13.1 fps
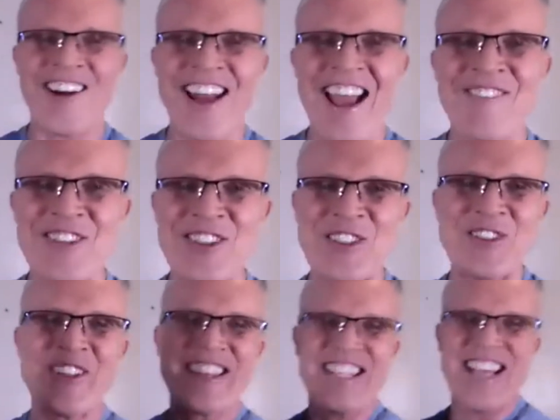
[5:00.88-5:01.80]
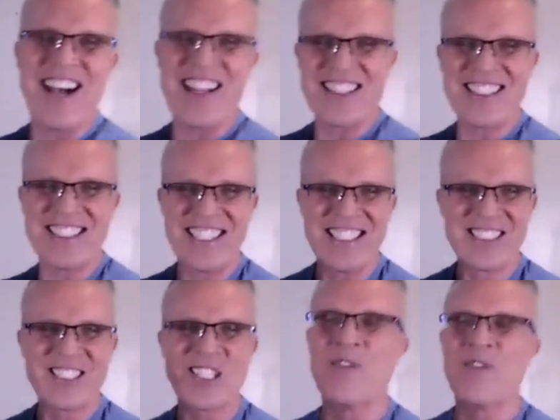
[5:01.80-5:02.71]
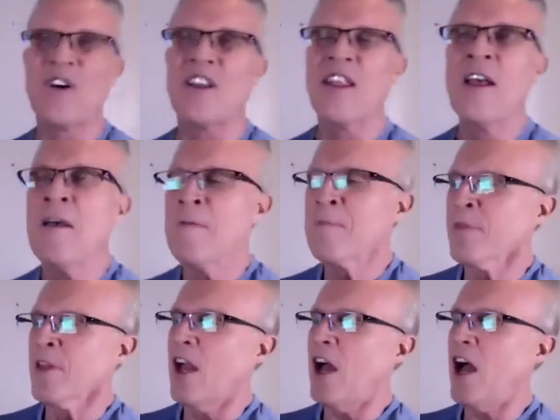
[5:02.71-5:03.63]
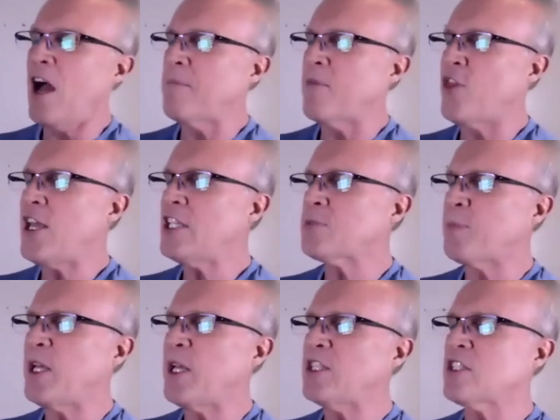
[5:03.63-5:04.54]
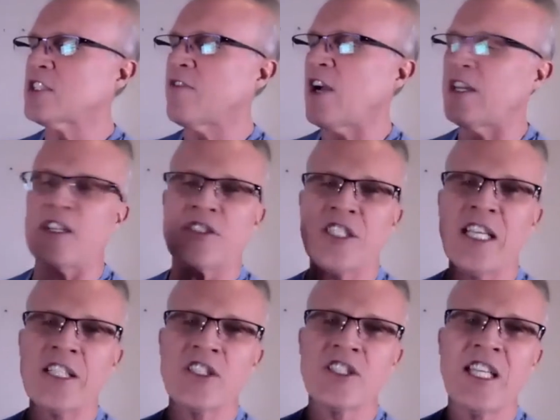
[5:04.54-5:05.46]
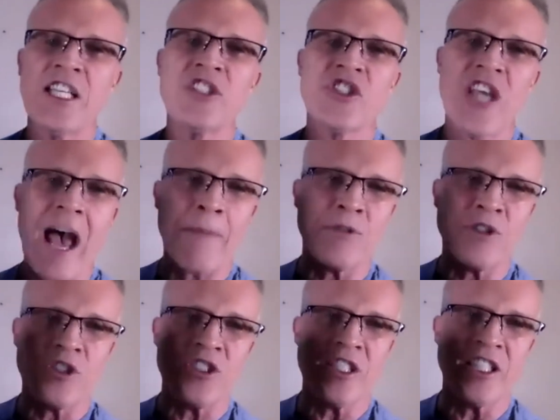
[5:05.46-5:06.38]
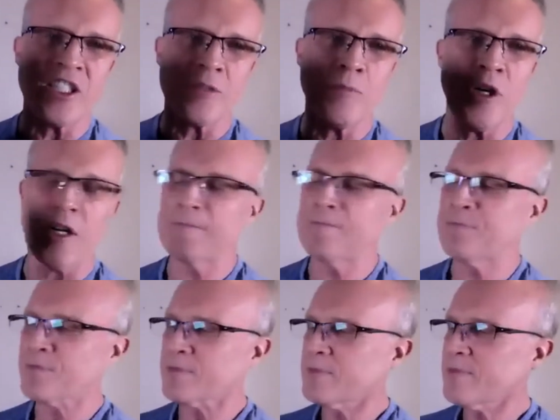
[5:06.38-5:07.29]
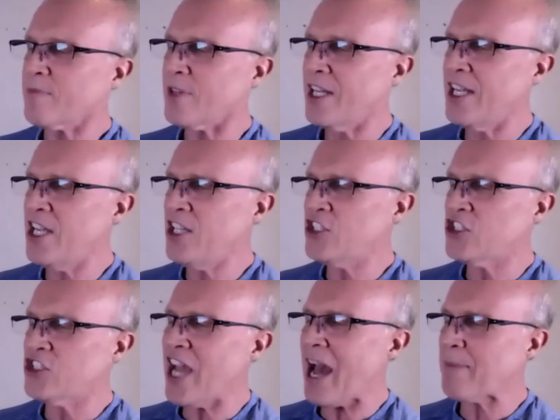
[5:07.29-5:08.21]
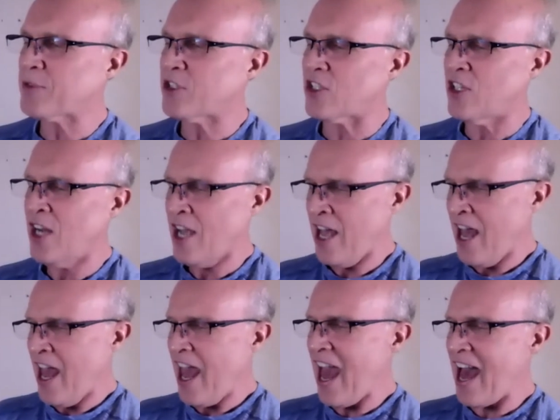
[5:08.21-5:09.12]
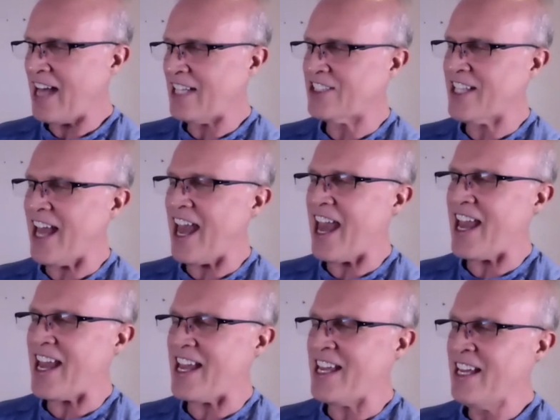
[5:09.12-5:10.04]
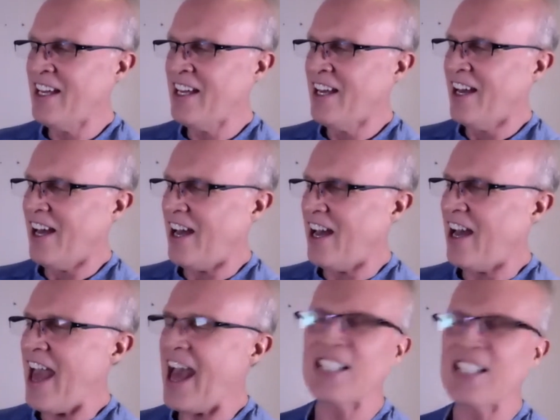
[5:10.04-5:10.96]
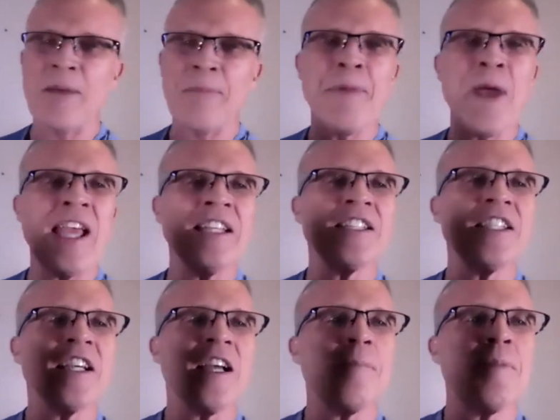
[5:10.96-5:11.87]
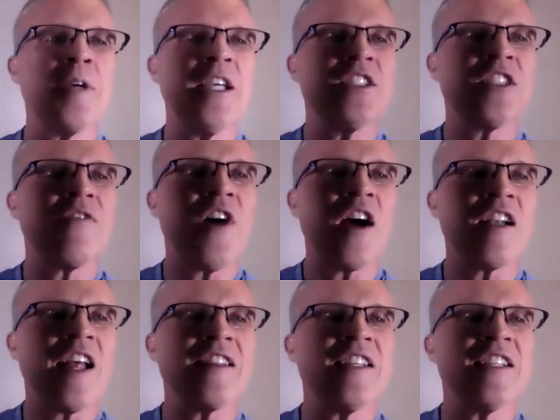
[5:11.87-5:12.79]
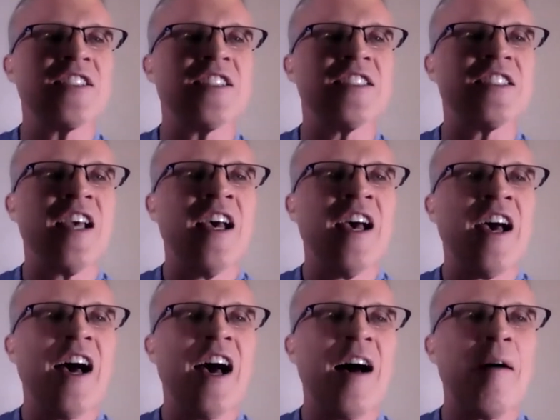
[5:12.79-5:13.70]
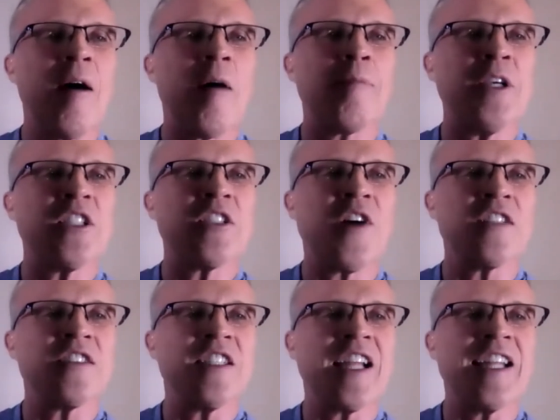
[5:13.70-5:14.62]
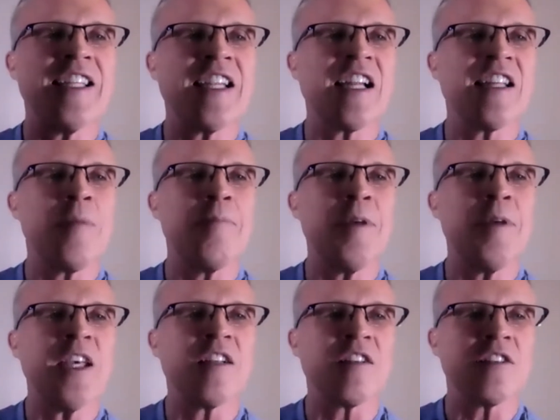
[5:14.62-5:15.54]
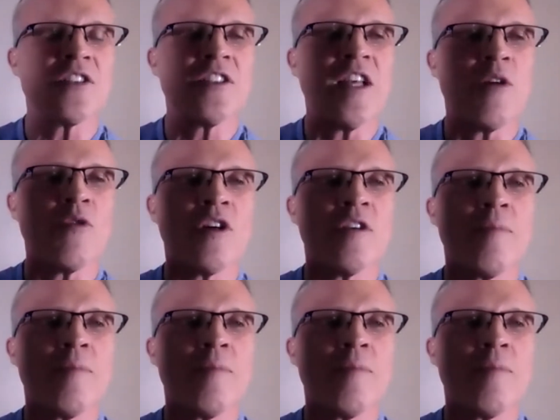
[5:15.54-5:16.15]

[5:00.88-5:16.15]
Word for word: art have to do with theology and yeah. so forth? um, these pieces of art, there's 16 chapters in this book. Each chapter has a uh, has a painting, a piece of art. Like this is uh, a piece of art that I did on the Beatles that was I